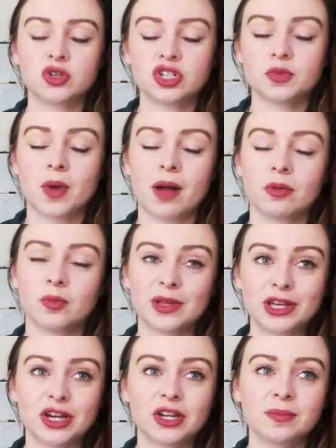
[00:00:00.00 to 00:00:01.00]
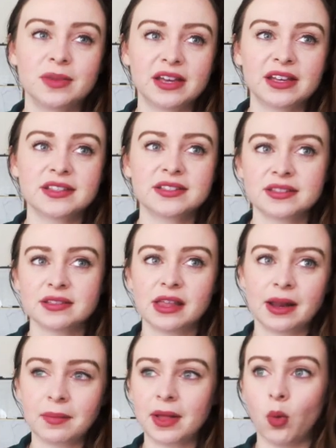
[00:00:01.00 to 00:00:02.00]
which is probably good because
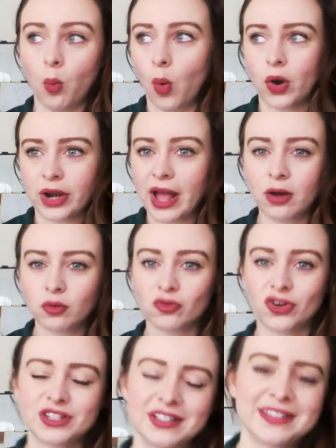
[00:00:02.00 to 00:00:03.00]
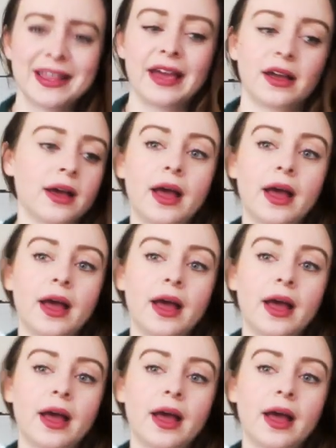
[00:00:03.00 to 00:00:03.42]
then I'm like worn out versus like